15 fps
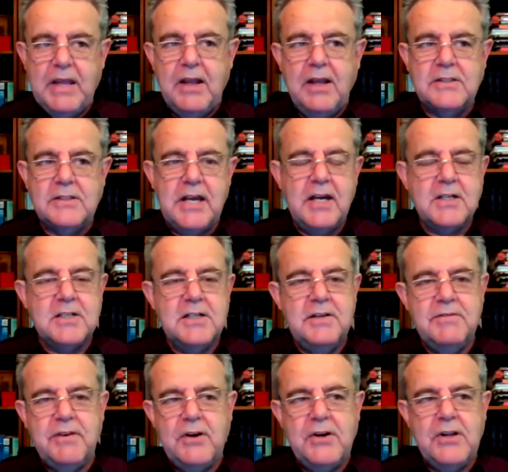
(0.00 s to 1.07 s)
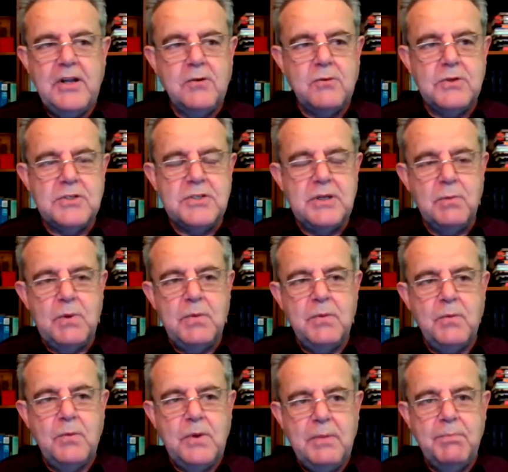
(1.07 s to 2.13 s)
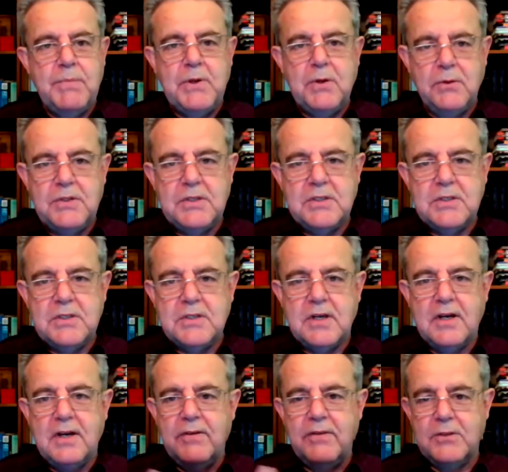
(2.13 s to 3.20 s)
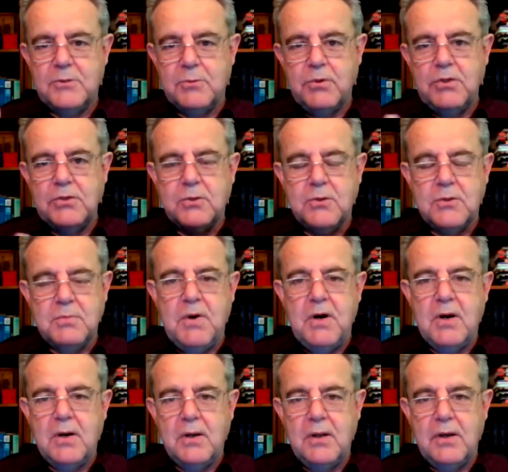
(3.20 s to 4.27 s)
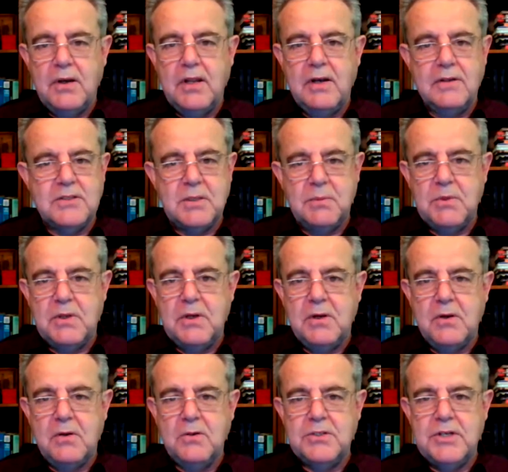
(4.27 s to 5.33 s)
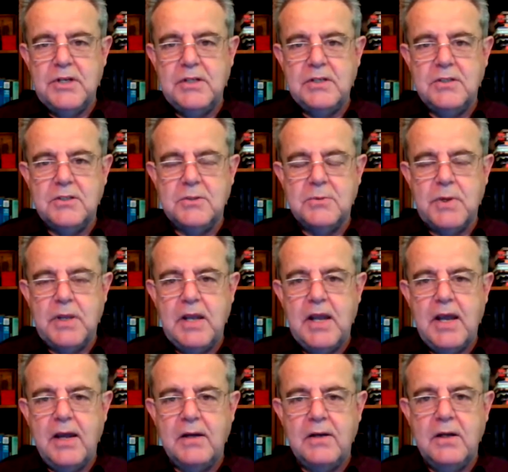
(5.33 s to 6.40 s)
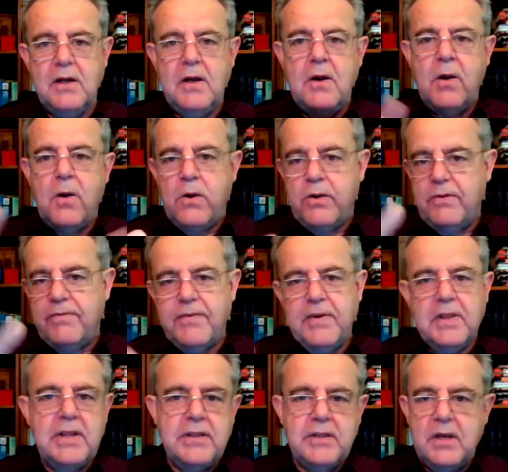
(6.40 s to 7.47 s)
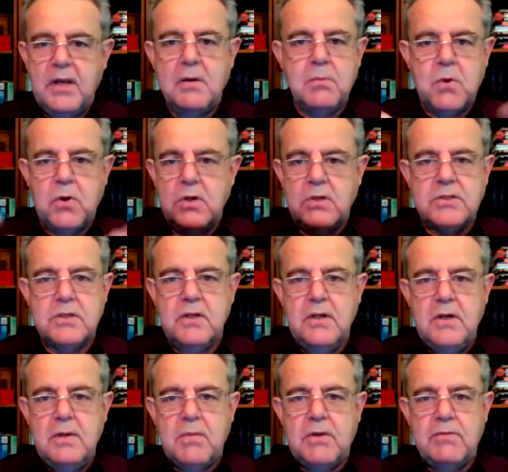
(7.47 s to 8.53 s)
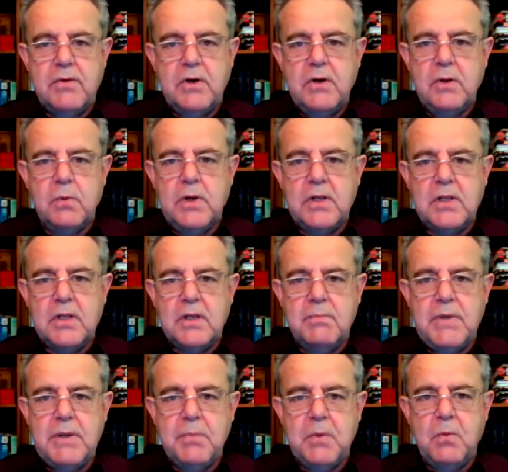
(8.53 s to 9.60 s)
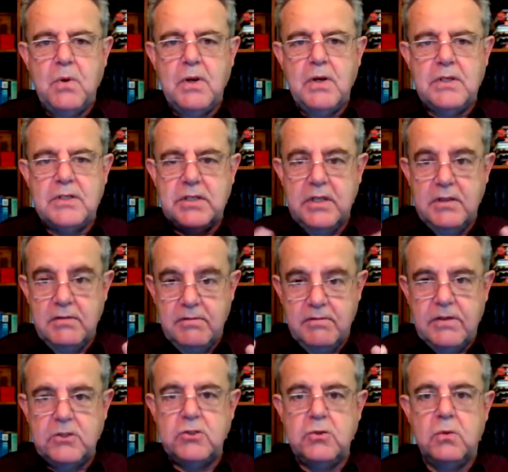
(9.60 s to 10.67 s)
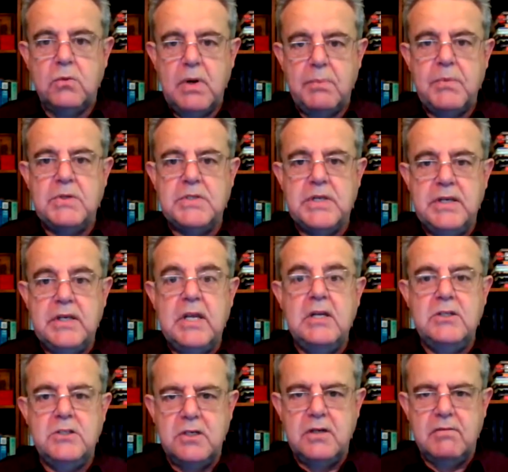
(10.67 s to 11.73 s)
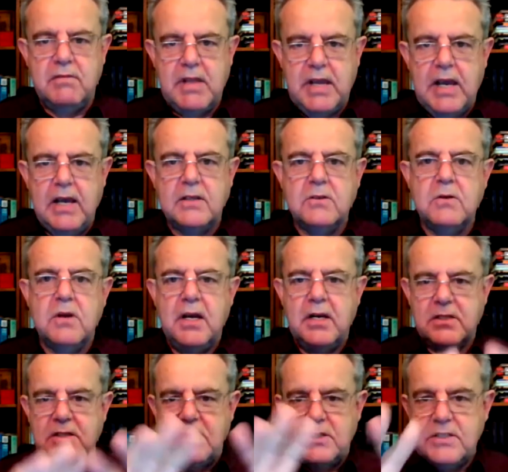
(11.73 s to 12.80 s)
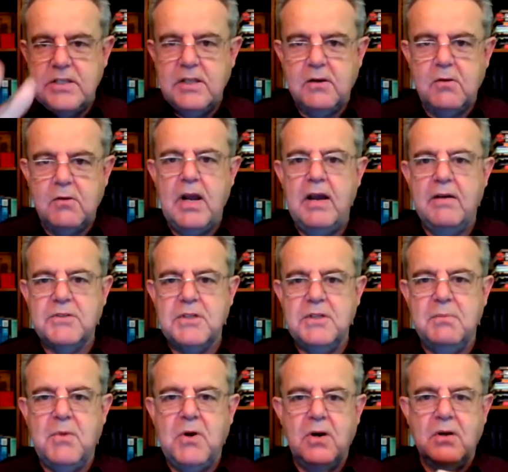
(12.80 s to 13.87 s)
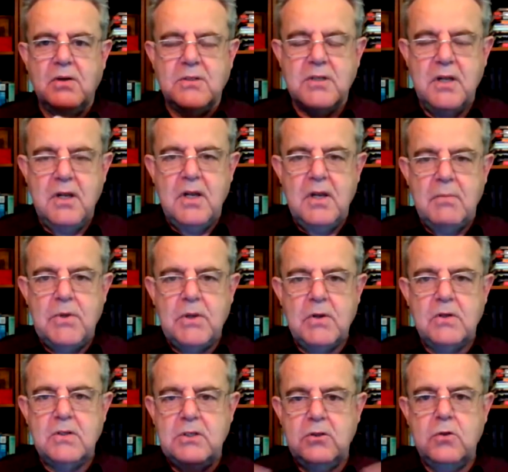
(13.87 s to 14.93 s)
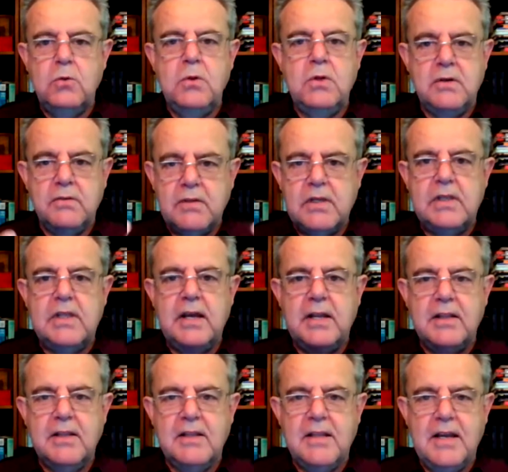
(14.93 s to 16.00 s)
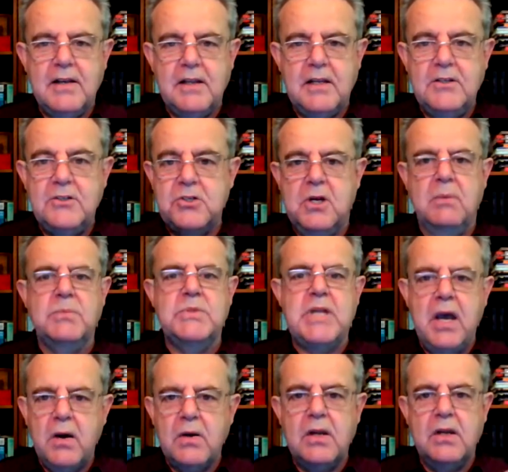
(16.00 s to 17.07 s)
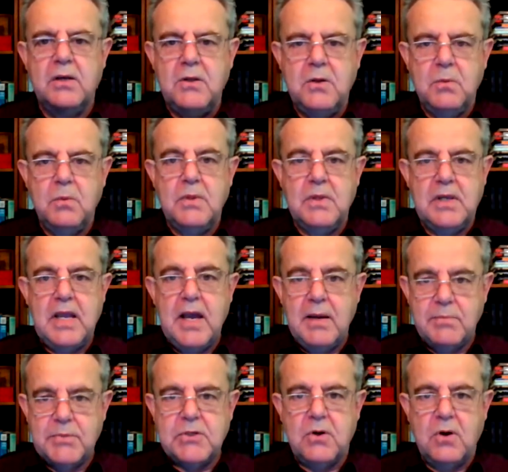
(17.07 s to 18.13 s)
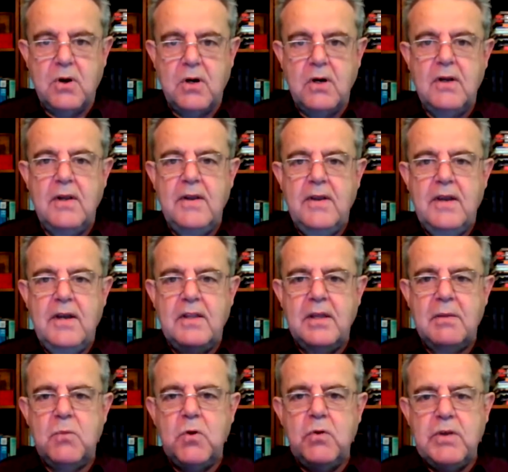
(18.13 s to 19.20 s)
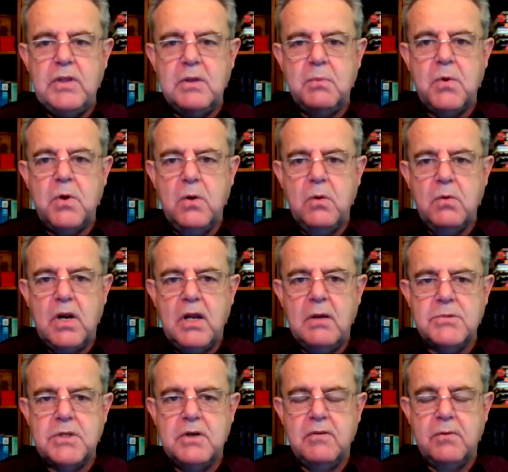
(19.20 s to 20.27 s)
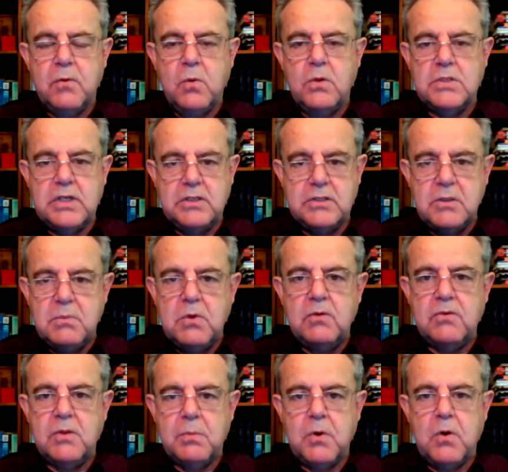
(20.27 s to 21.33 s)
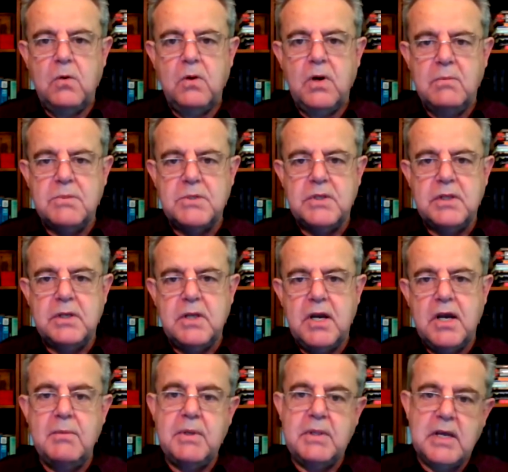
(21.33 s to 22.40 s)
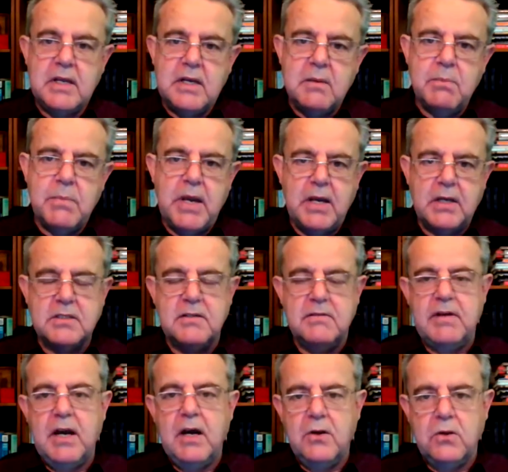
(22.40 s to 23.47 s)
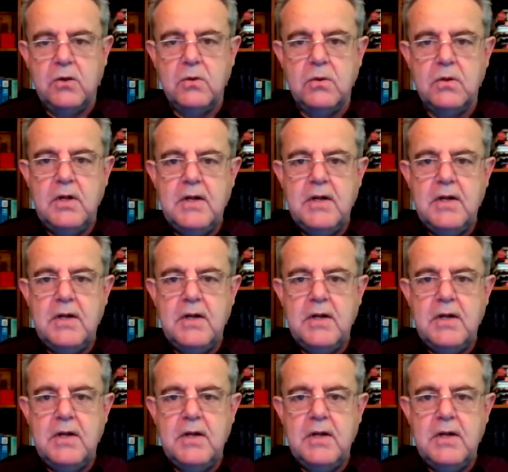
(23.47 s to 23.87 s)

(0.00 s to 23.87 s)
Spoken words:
it's actually very interesting. We built this resource model, and some of the negotiations we had, you fill in the numbers, but very quickly people want to see the visual representation of that, to actually see the graphs and the models, because intuitively that it jumps out at you where the gaps are. And then moving the programs, and of course, as you move the programs and the timing, that impacts the value.